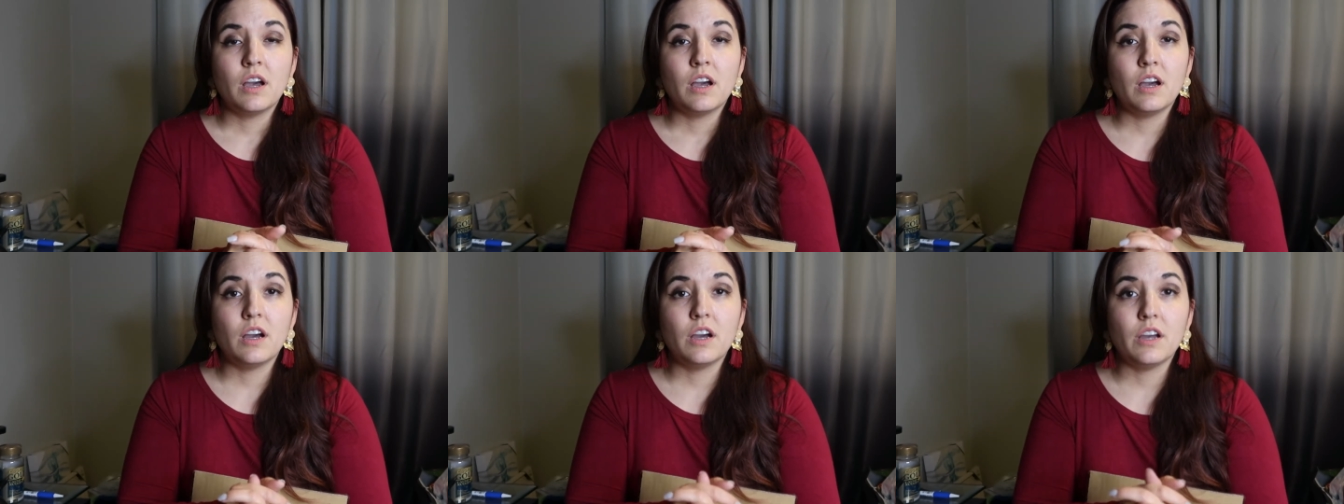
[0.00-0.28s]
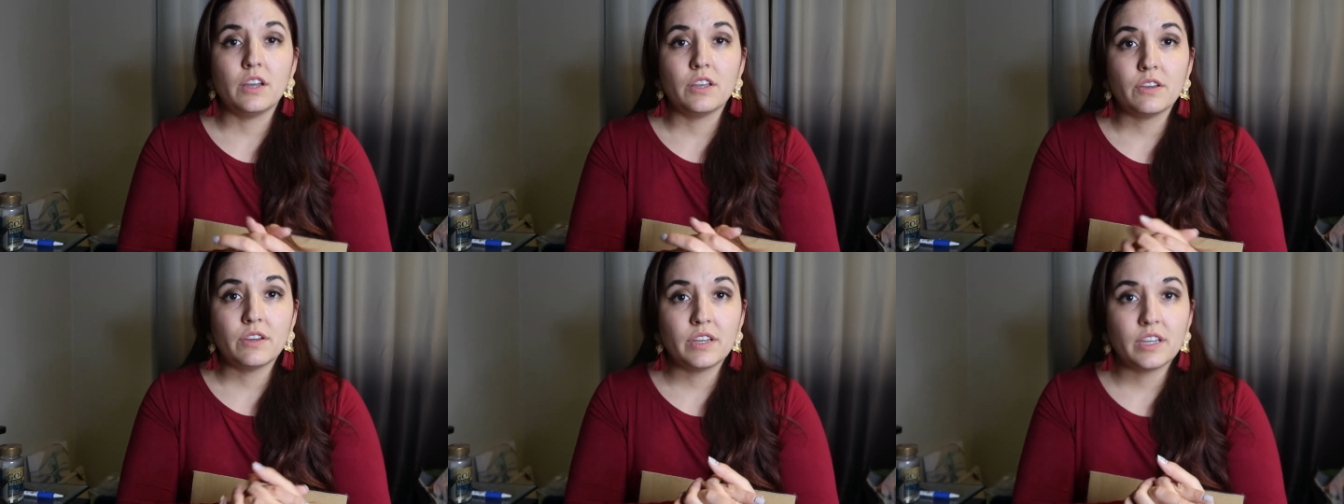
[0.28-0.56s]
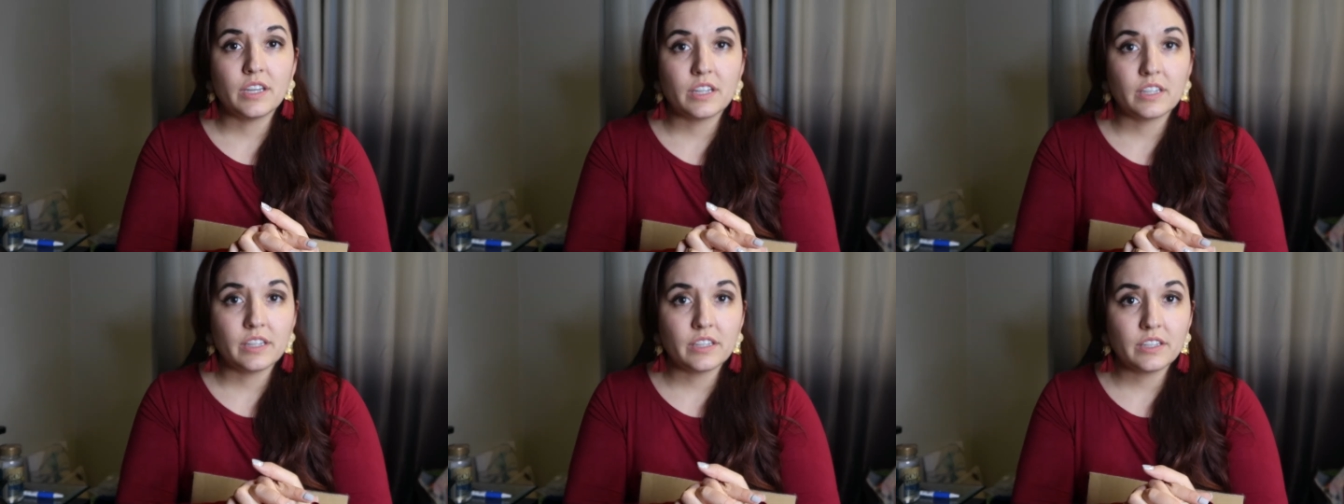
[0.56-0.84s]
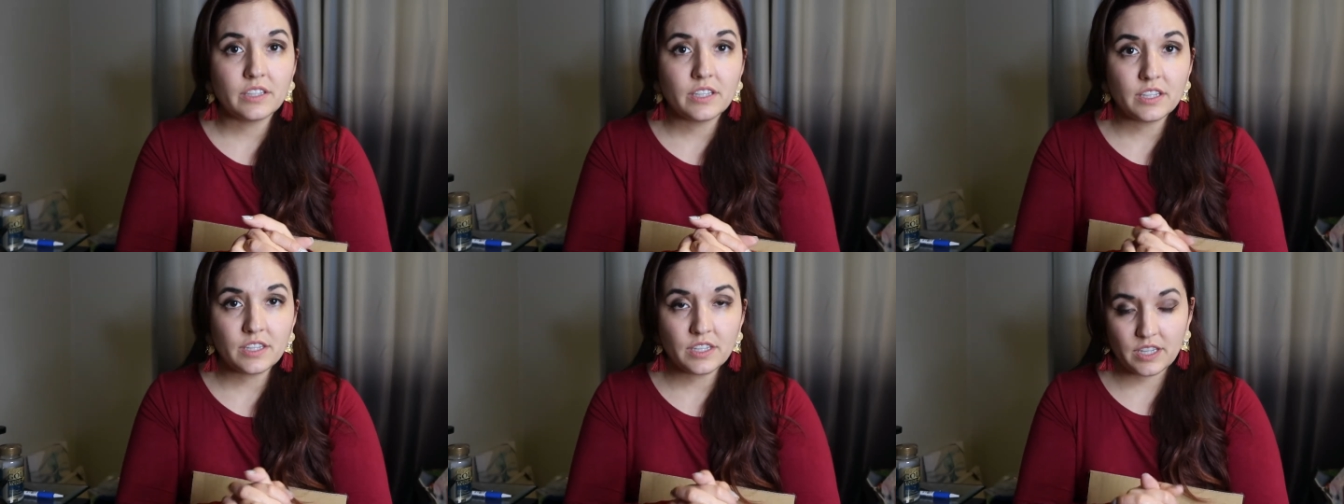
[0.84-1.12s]
Uh, you can get a
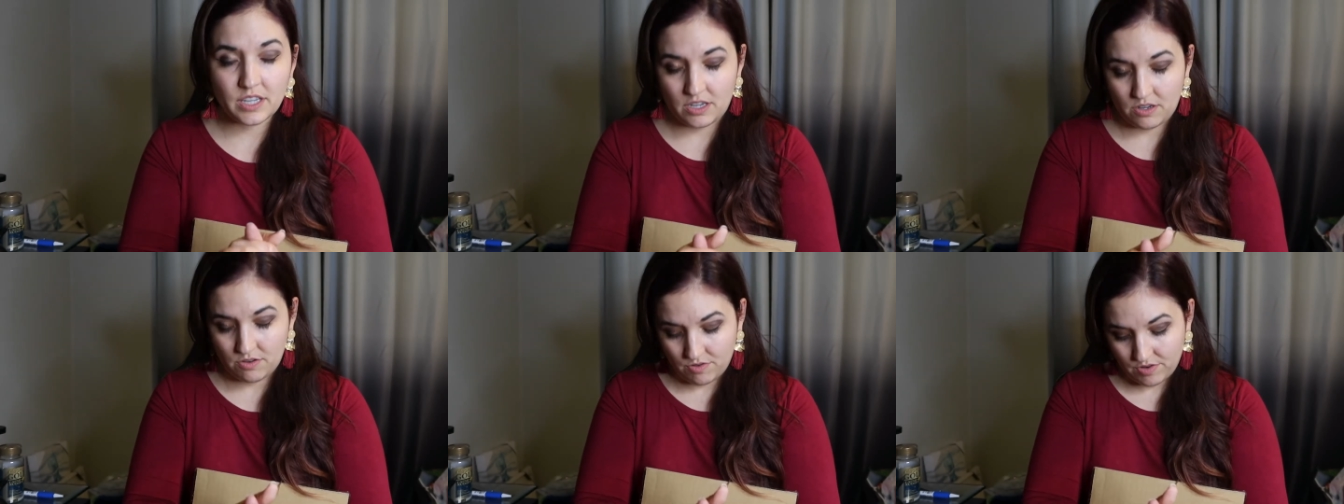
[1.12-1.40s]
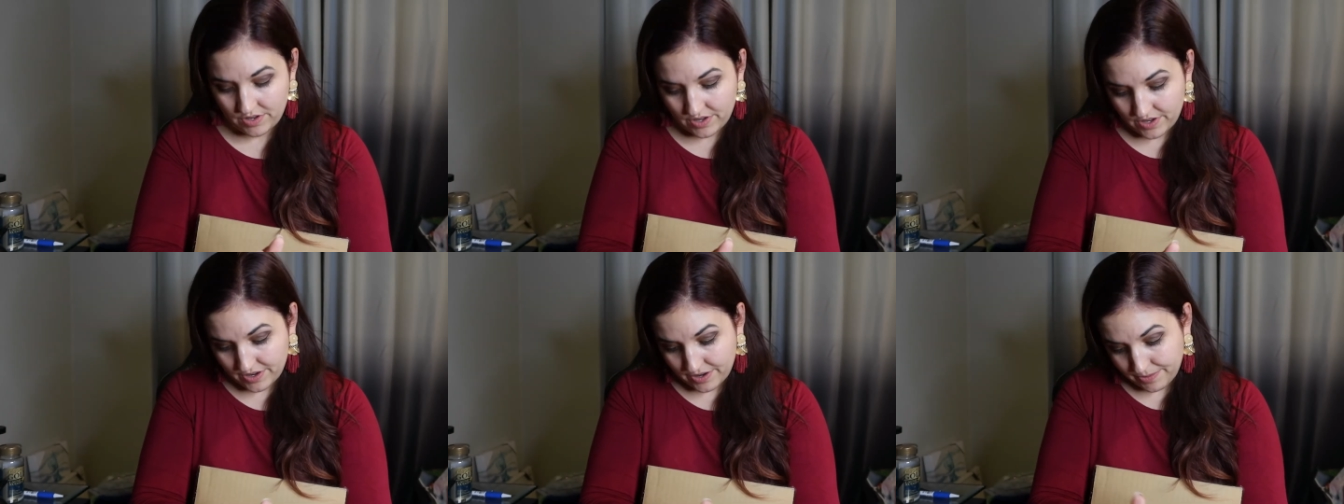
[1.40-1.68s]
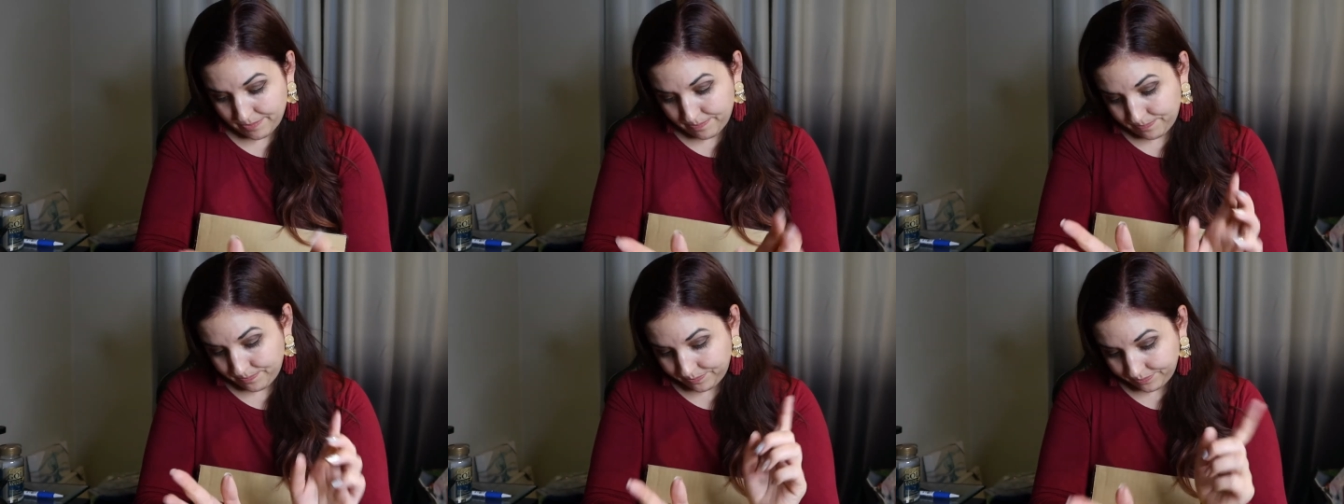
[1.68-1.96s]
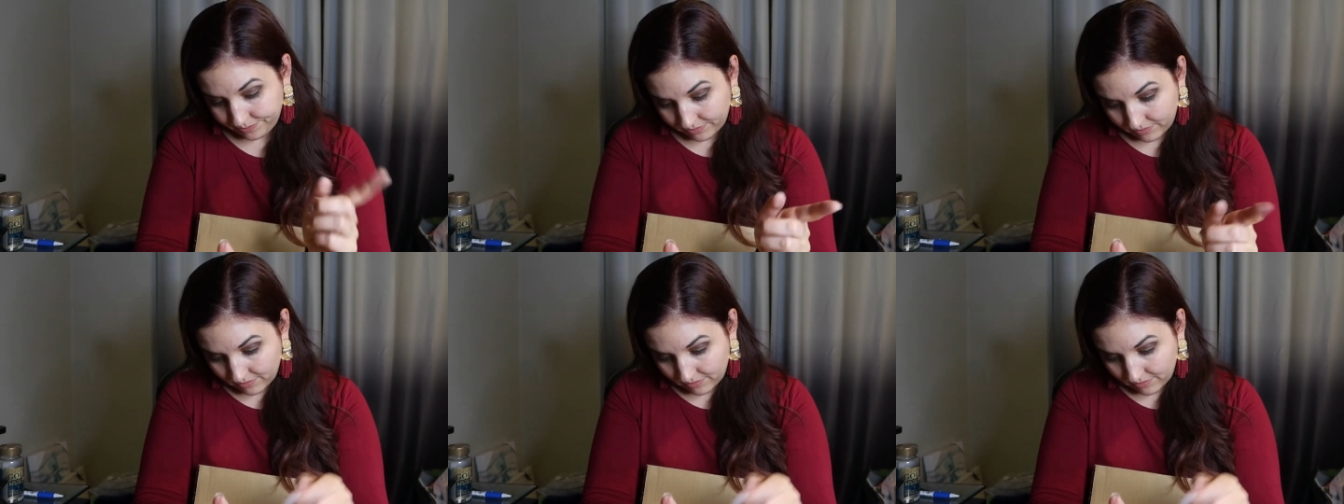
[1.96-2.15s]
little discount. Um,